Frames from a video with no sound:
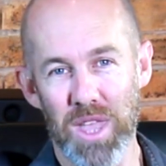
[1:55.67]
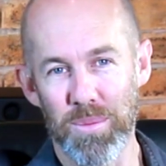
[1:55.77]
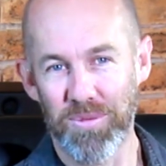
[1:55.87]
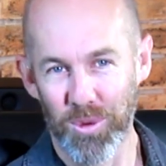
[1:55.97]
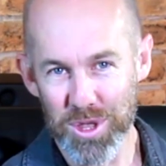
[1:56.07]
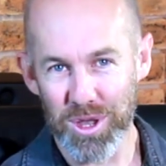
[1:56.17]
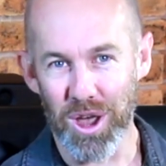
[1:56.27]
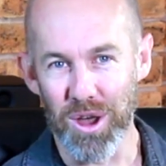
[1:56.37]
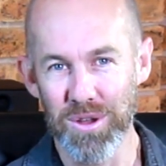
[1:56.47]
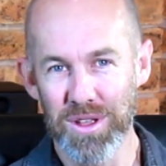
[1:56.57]
Now before you
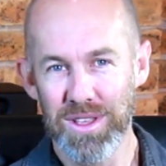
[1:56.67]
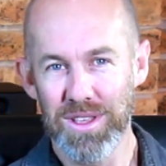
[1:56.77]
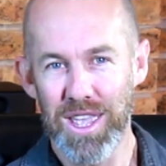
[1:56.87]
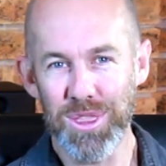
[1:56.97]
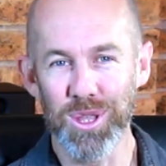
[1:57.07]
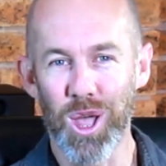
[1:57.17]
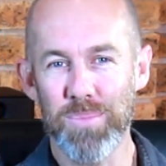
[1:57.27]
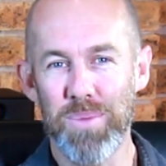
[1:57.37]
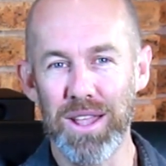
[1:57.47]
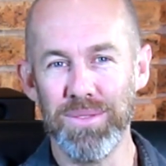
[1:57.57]
go, hit the
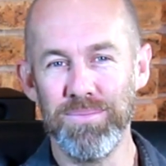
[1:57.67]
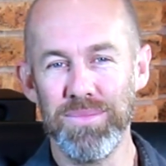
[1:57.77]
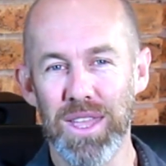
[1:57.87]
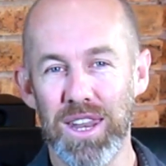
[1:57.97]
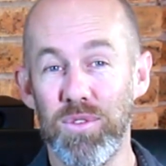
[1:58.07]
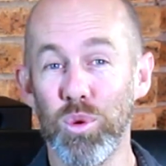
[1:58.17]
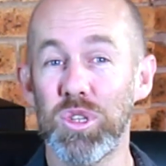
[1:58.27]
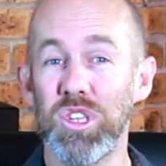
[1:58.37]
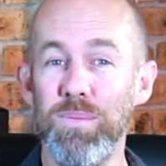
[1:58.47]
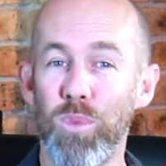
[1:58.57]
like button, and if you
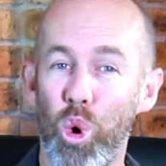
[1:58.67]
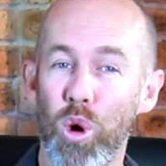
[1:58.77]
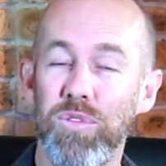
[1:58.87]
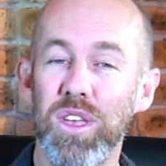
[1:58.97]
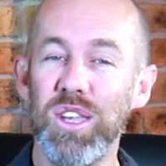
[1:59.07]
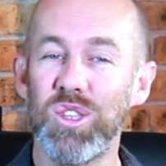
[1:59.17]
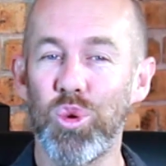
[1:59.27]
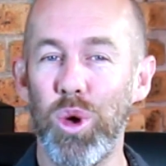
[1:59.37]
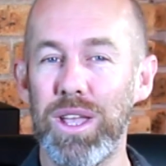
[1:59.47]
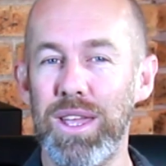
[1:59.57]
want to see more of
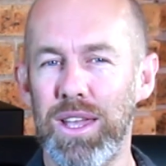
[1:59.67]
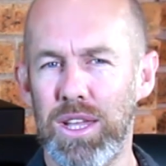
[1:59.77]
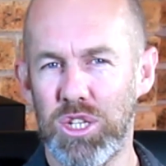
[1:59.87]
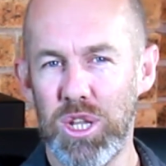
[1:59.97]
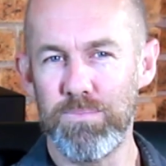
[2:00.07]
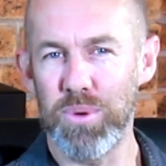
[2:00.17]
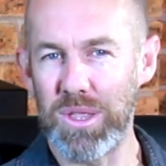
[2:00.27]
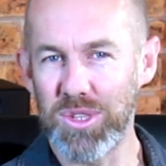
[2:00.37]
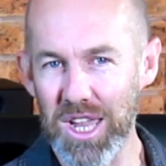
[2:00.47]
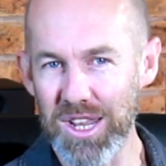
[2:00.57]
these quick tip
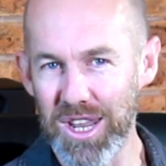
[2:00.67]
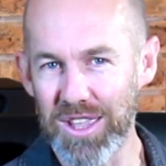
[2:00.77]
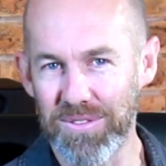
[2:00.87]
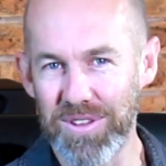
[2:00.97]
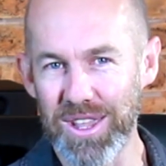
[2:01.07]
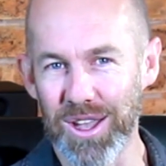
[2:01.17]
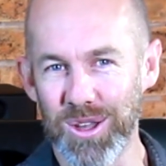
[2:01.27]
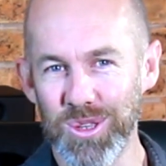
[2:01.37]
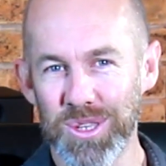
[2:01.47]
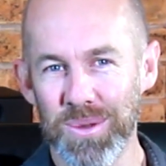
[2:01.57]
and technique
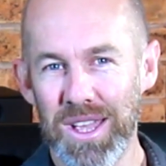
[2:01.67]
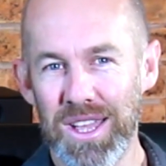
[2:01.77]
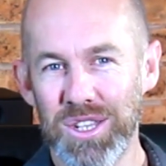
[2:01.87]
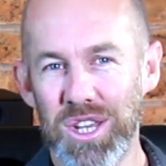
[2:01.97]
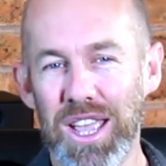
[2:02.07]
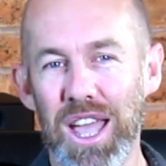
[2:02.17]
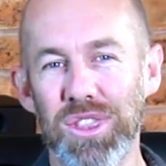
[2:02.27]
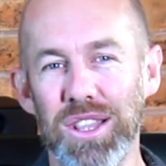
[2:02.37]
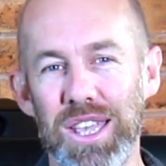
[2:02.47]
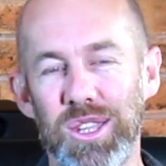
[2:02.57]
videos, check
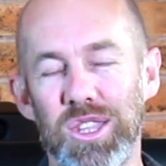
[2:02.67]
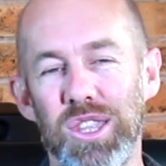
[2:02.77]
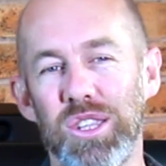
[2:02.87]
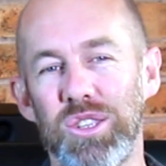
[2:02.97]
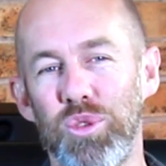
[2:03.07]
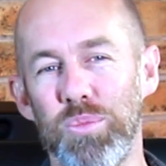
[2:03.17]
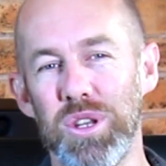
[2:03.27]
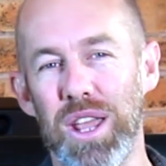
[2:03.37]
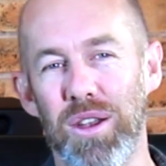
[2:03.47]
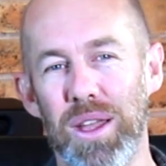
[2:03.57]
out the links in the
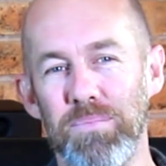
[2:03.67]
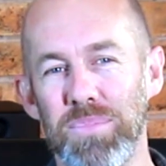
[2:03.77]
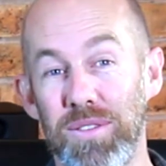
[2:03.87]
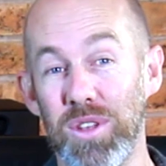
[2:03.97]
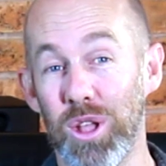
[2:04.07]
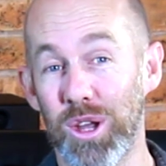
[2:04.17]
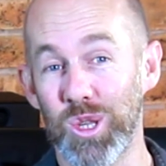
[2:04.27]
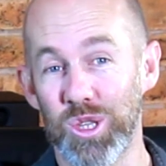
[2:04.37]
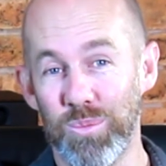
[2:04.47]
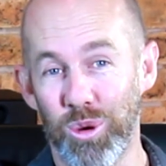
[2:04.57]
description area if you'd
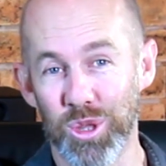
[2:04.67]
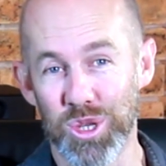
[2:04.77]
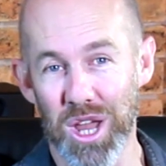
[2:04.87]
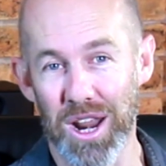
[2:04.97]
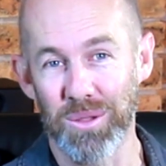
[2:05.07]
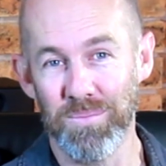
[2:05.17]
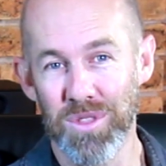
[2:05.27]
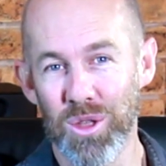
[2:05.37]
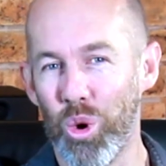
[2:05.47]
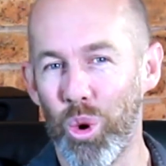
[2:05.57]
like to support the channel
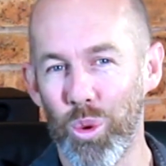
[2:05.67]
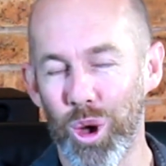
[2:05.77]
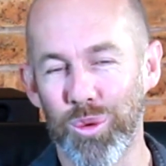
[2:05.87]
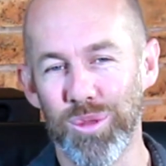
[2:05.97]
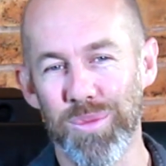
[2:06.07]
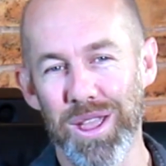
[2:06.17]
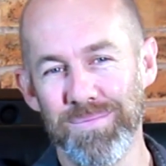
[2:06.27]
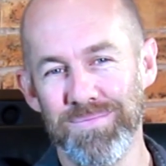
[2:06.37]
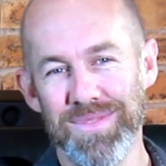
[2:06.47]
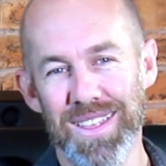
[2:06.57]
or work with me.
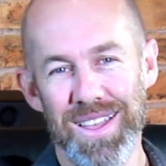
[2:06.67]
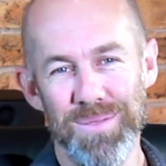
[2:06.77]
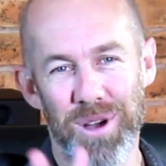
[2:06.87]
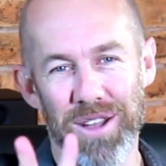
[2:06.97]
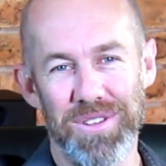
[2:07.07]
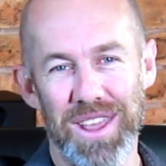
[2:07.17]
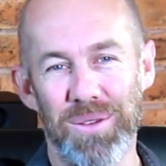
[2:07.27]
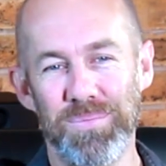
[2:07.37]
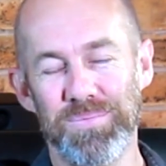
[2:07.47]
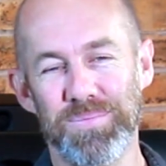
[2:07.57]
Bye for
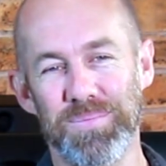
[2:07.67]
now.